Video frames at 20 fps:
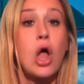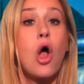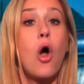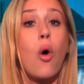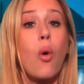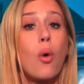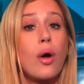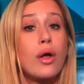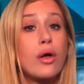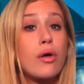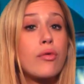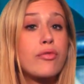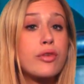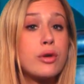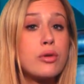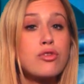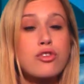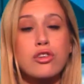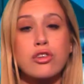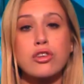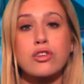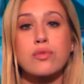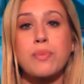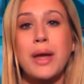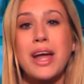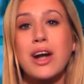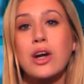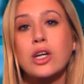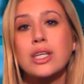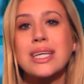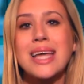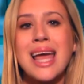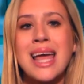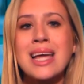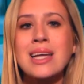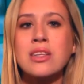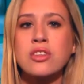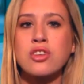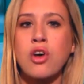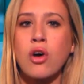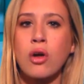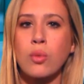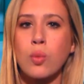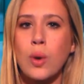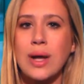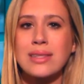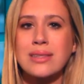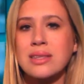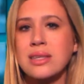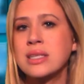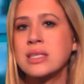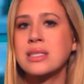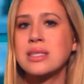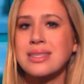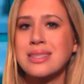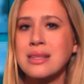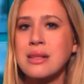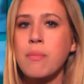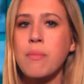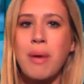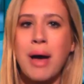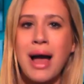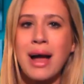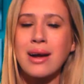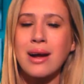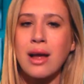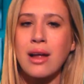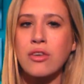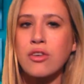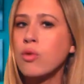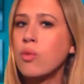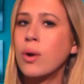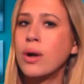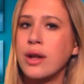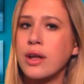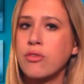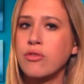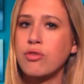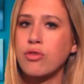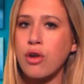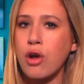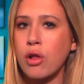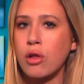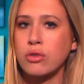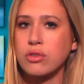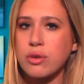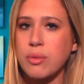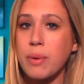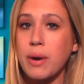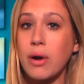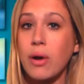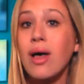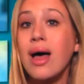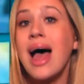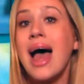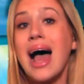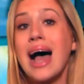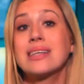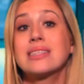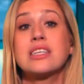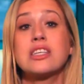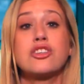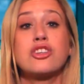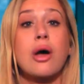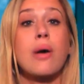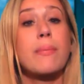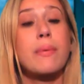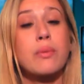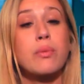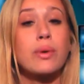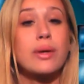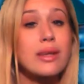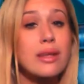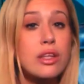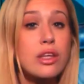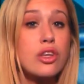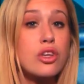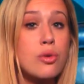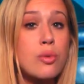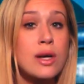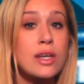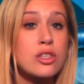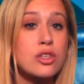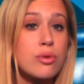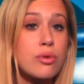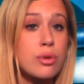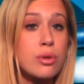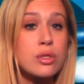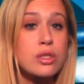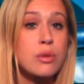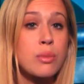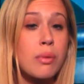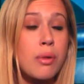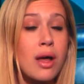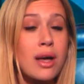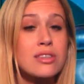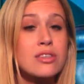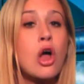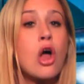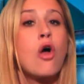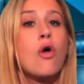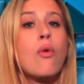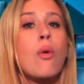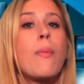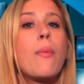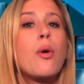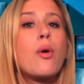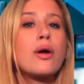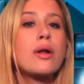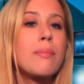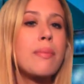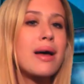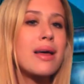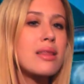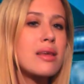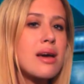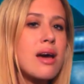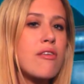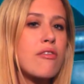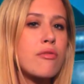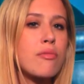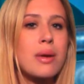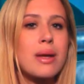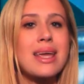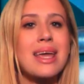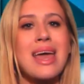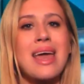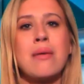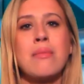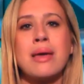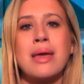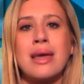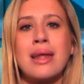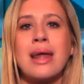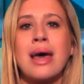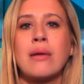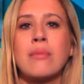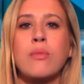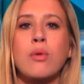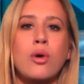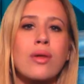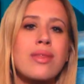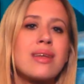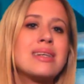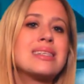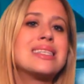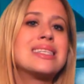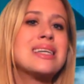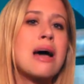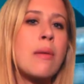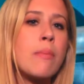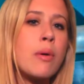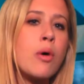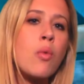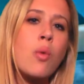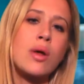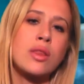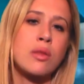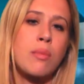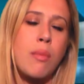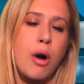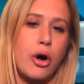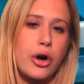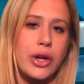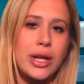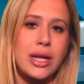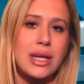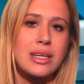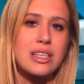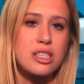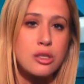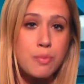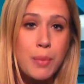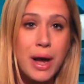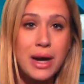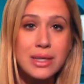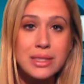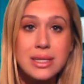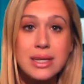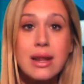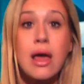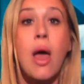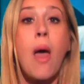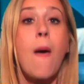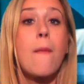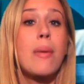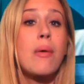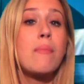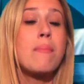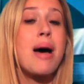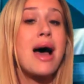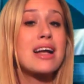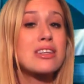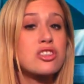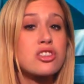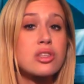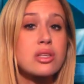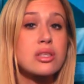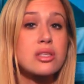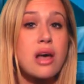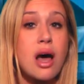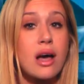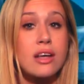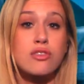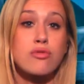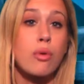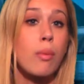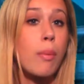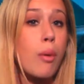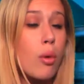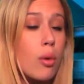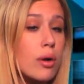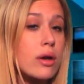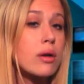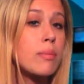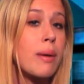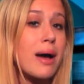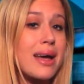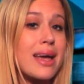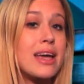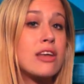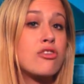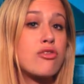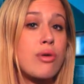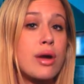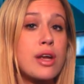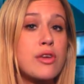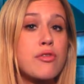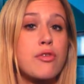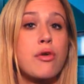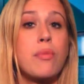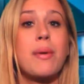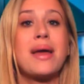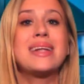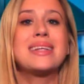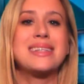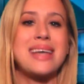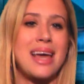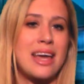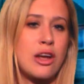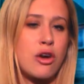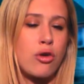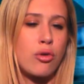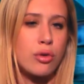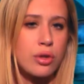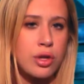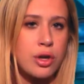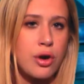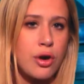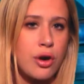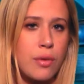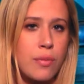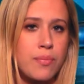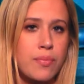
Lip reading: Oil futures paired gains on Wednesday to slip back under $100 a barrel as a jump in weekly U.S. crude supplies reported by the government came in at more than double what the market expected, but matched the size reported by a trade group a day earlier.